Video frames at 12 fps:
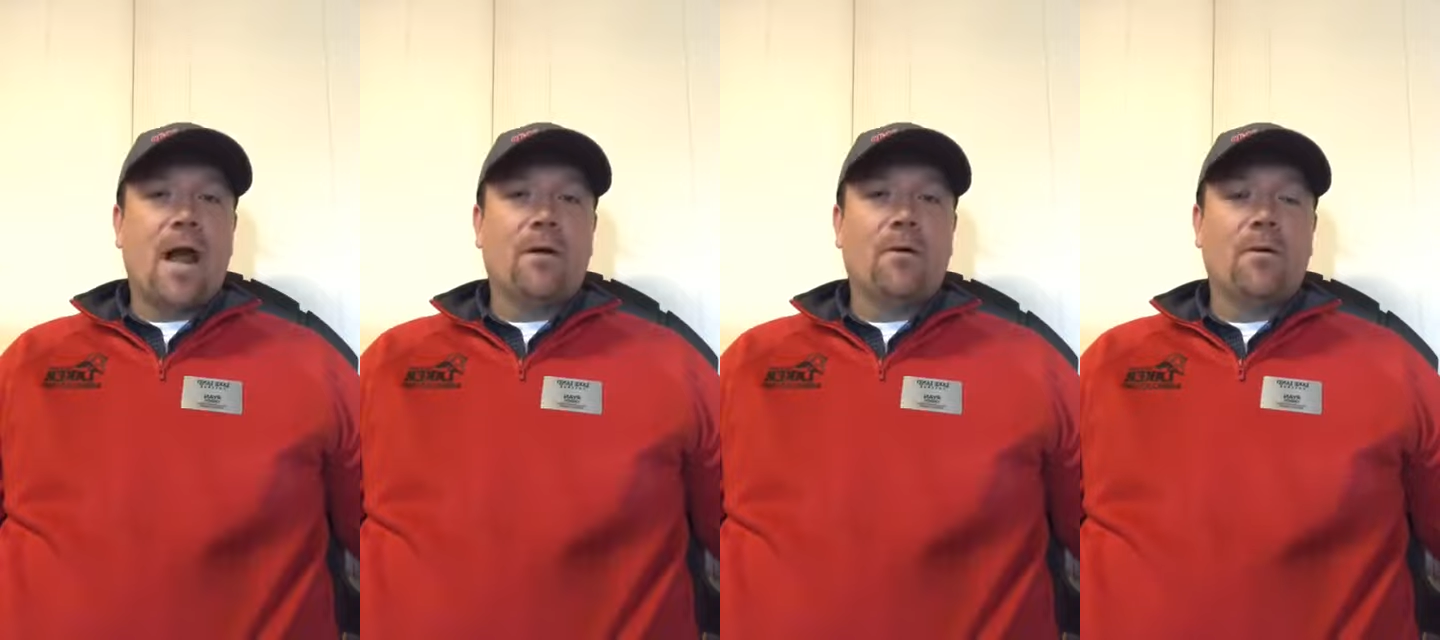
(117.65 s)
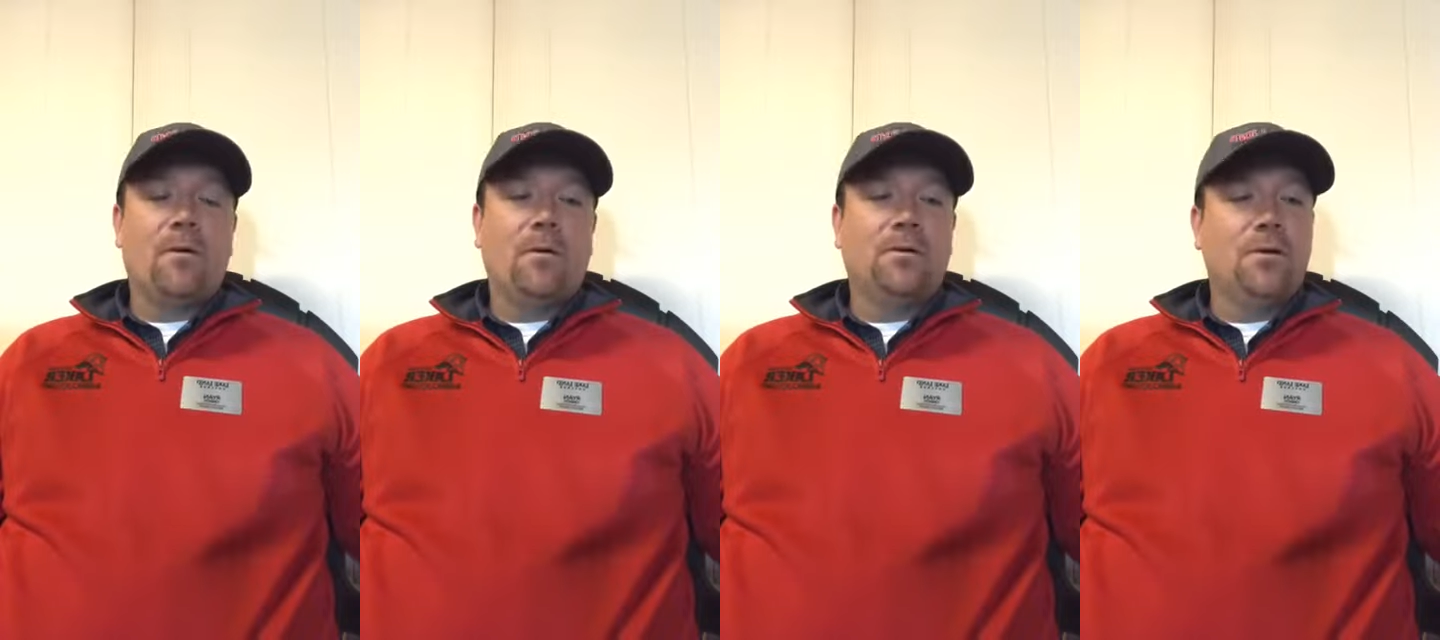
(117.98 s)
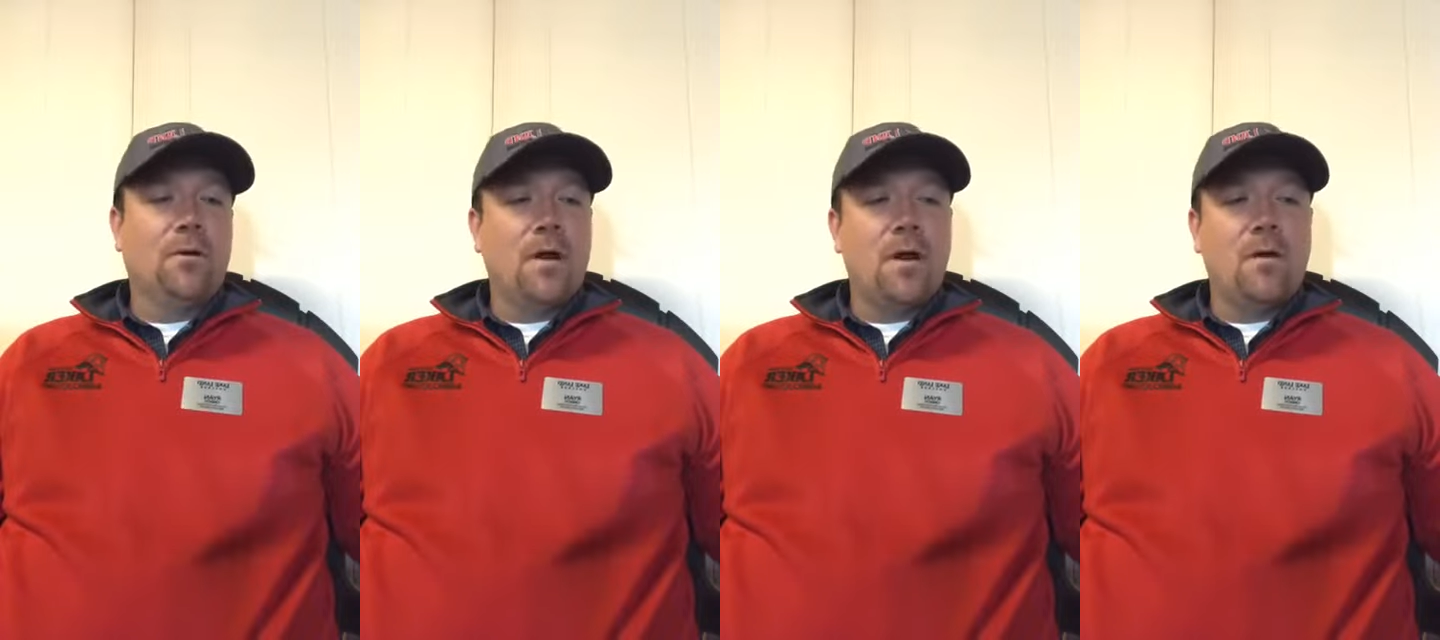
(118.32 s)

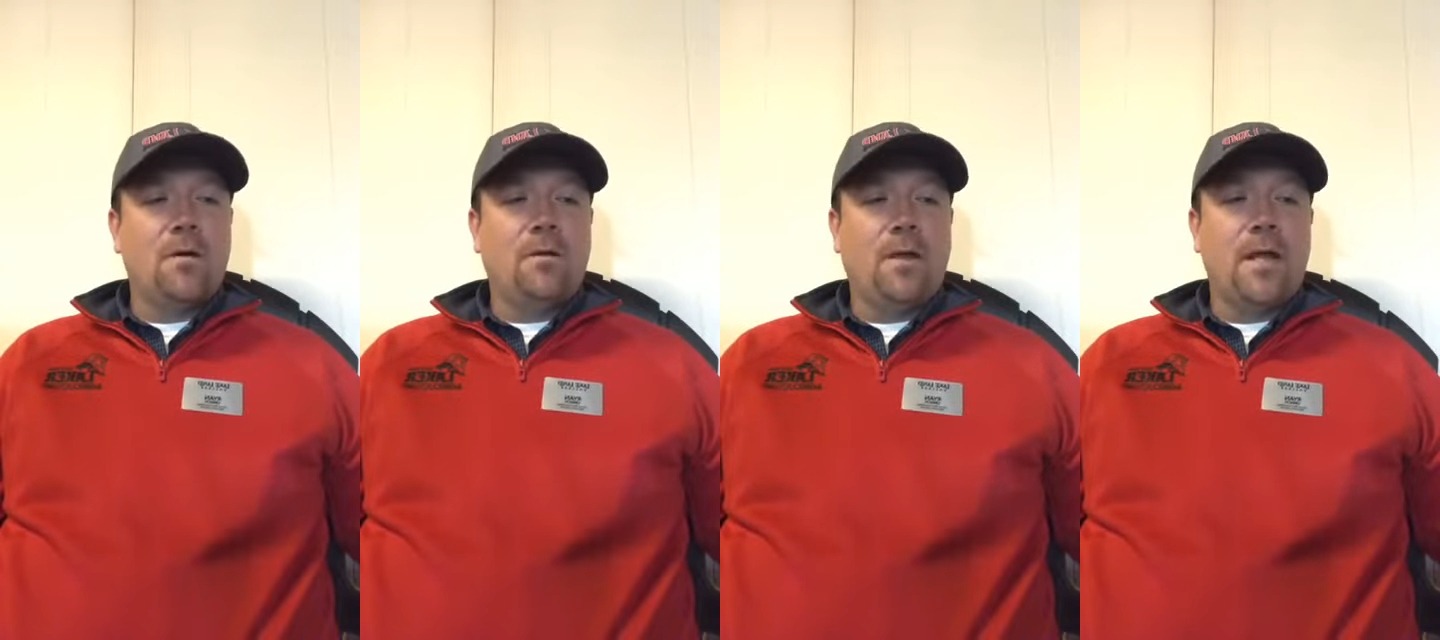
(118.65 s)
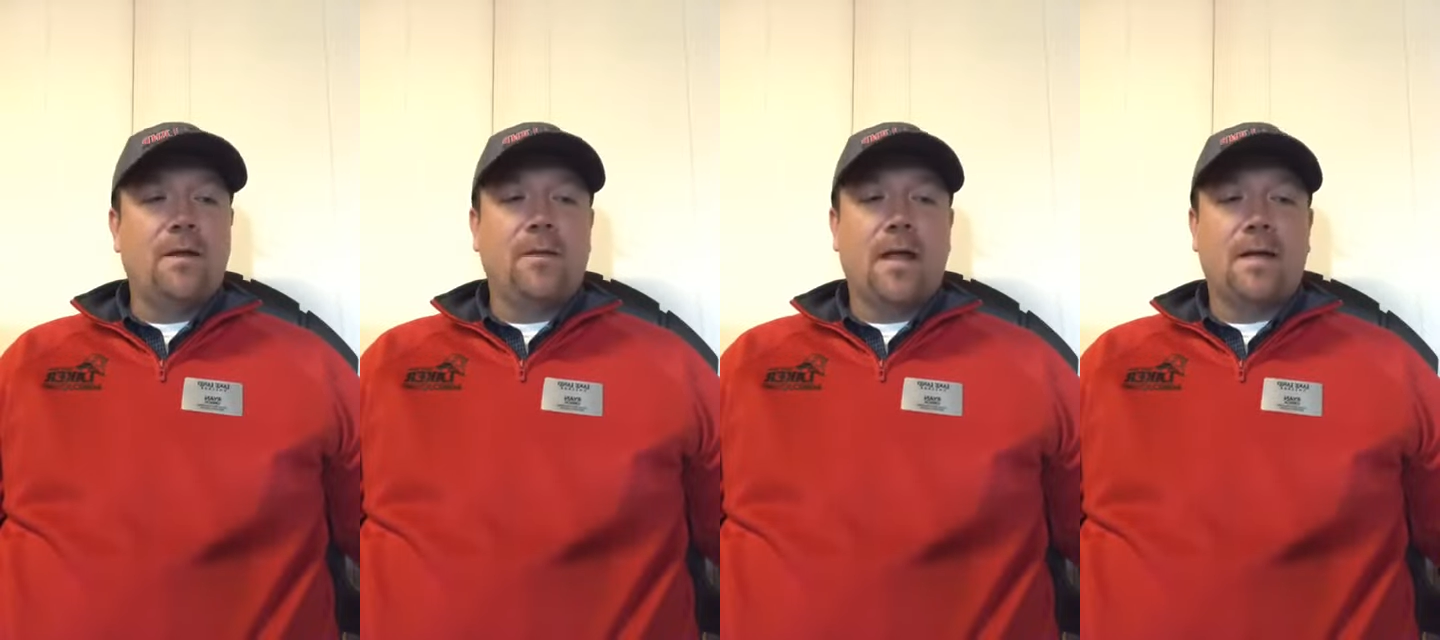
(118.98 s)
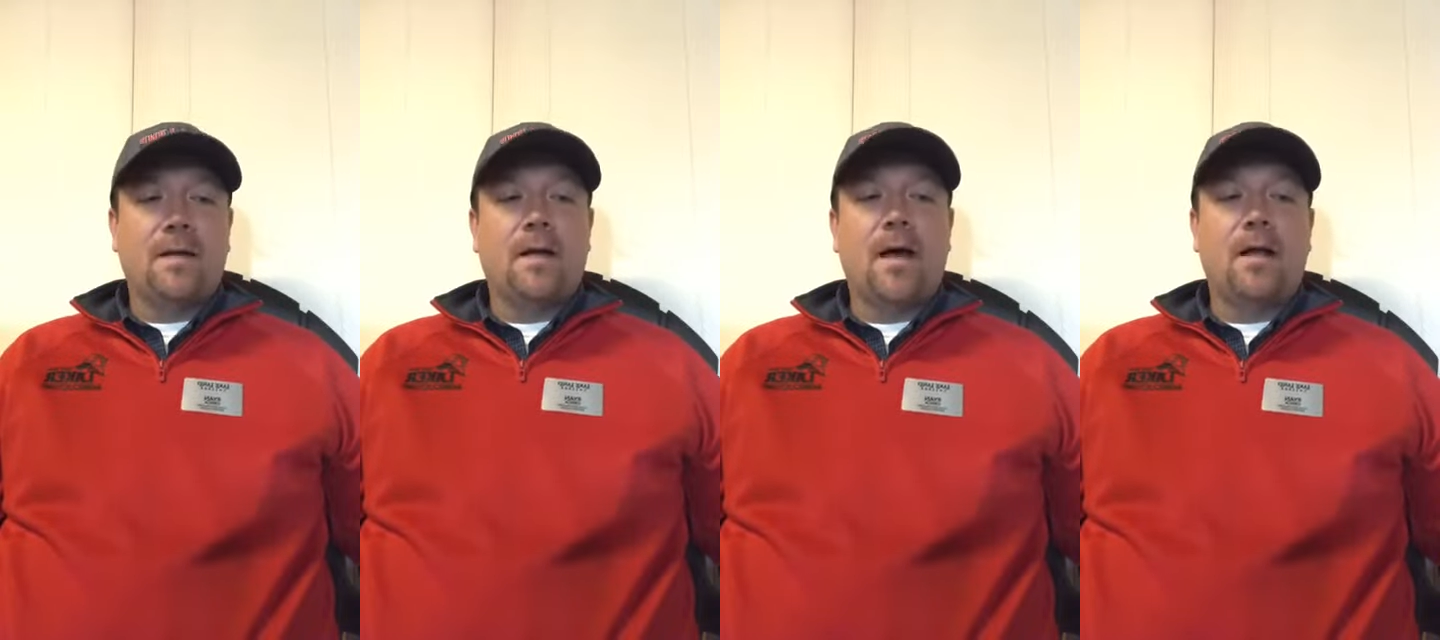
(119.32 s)
agriculture here at
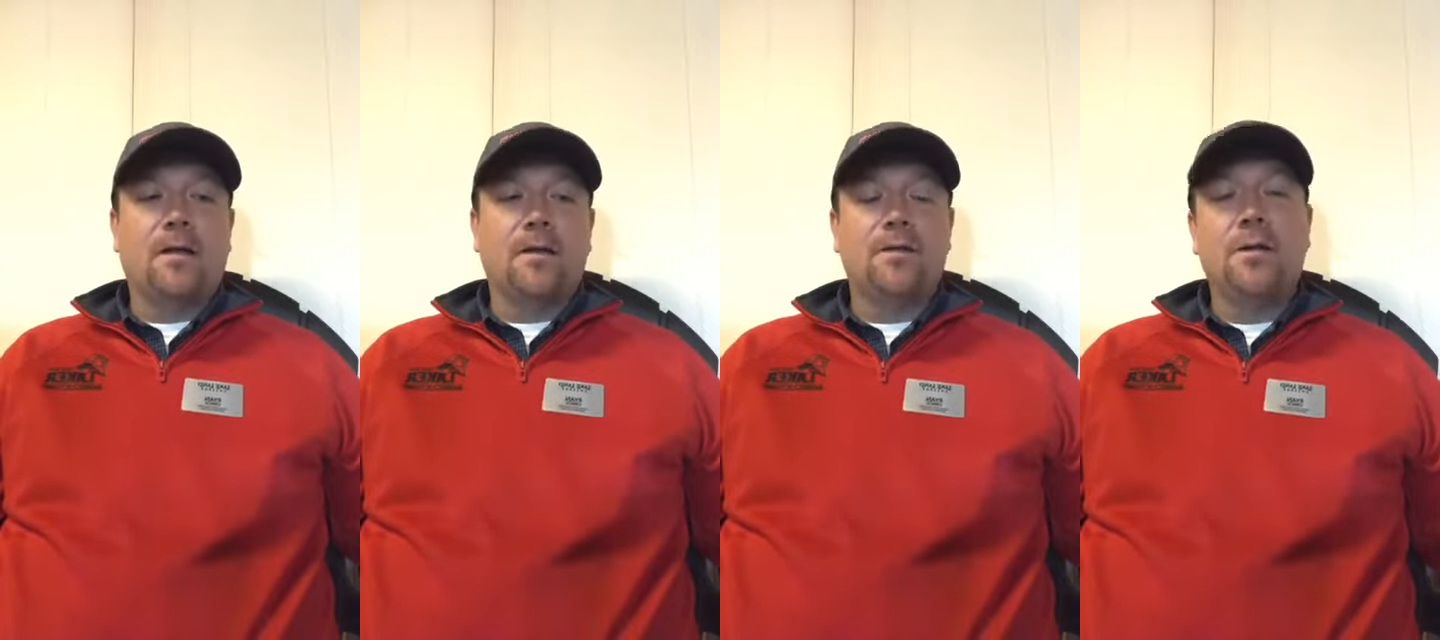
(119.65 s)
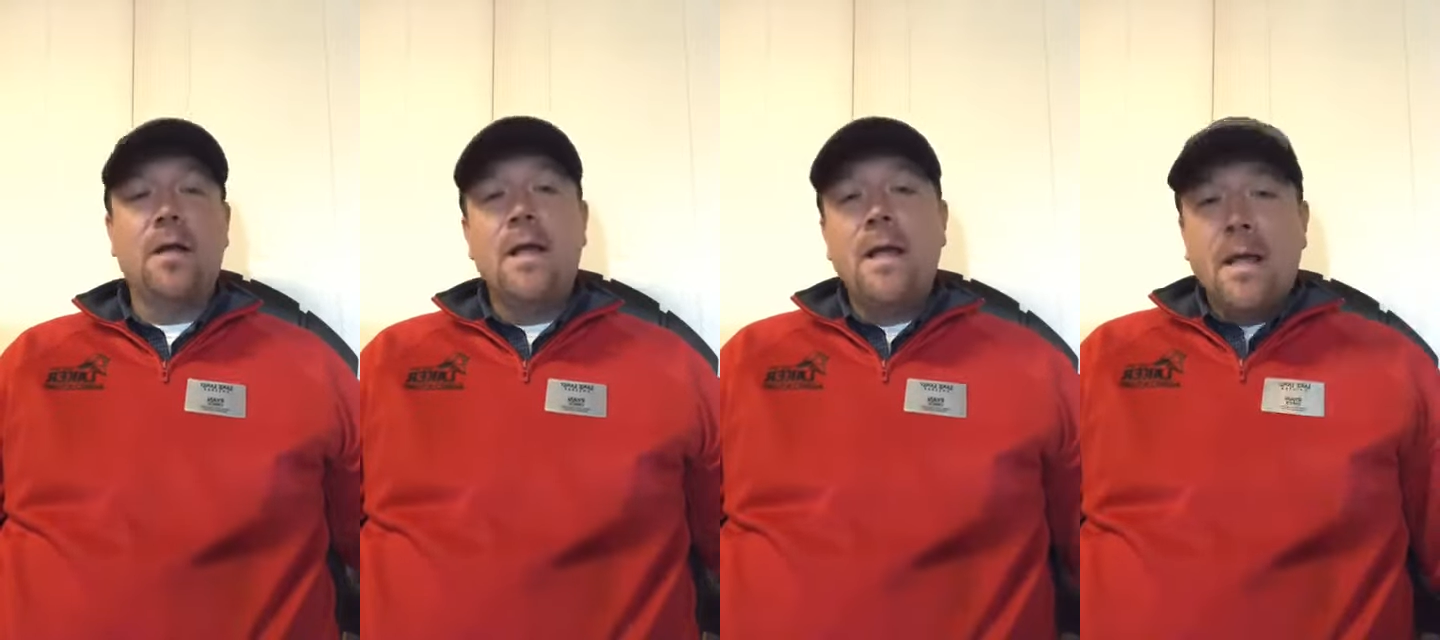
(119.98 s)
Lakeland College.